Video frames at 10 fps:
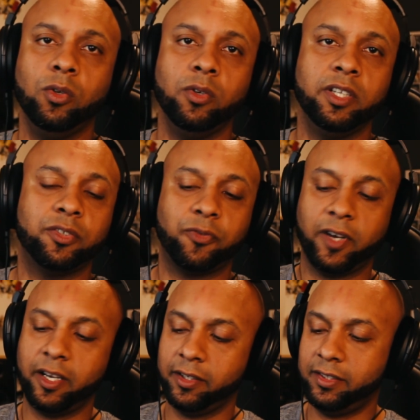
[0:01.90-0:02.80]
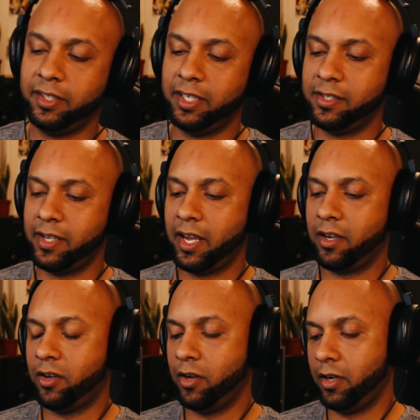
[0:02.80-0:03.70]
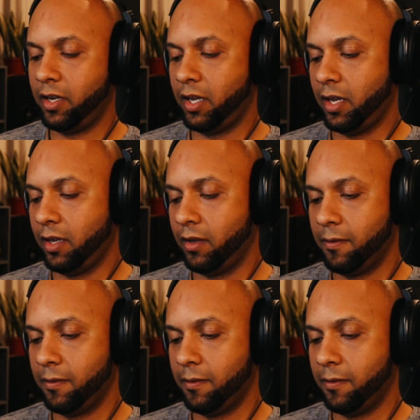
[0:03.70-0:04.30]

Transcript: Ooh, this fragrance is a goodie.